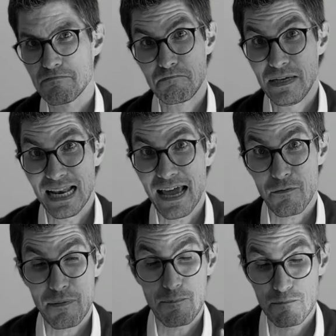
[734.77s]
be
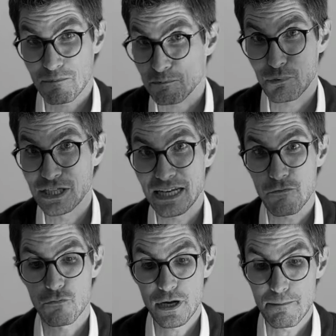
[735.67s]
like printing
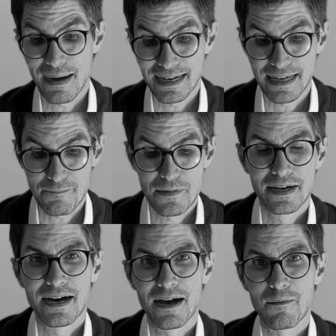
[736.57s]
free money
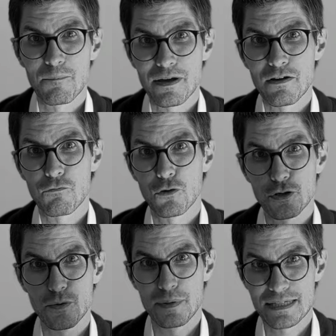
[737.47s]
for
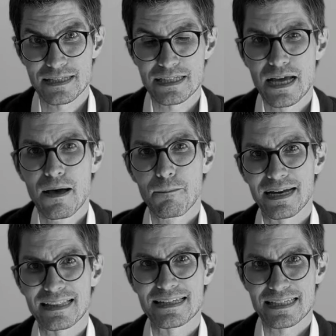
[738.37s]
your business, but
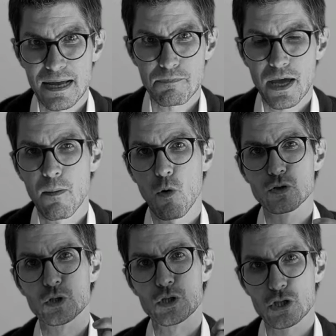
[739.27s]
at the same time
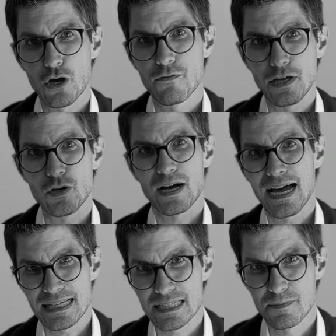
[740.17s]
also serving your
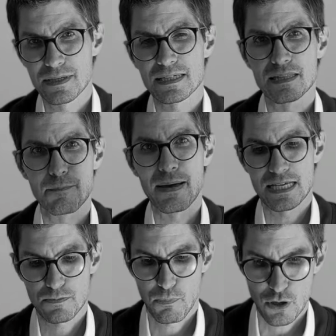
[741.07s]
customers in the
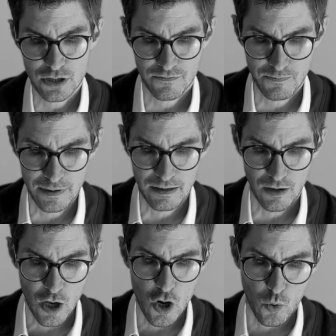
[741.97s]
best
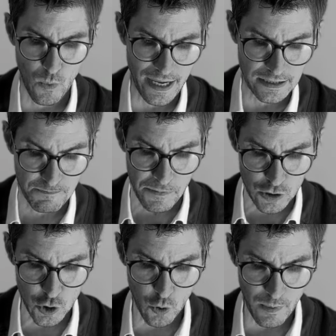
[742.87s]
possible ways.
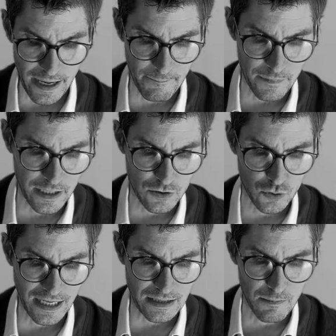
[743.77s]
So to
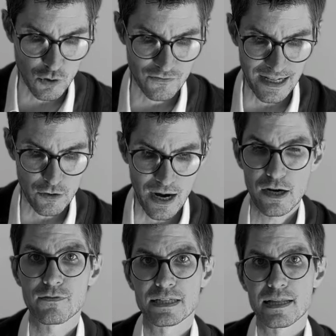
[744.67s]
get the most value out
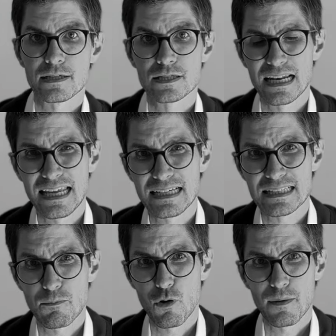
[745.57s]
of it, there's a link
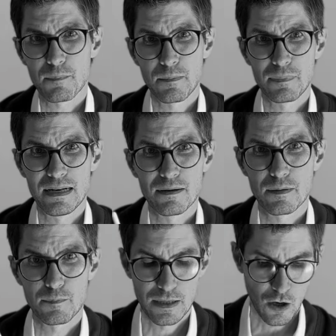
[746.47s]
somewhere
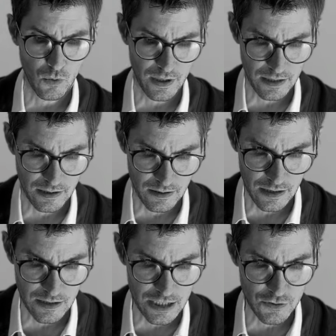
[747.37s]
below
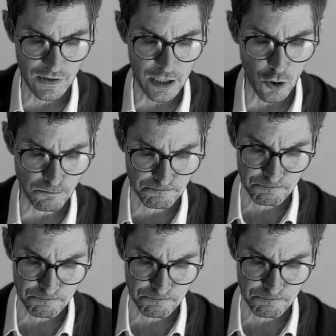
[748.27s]
this video,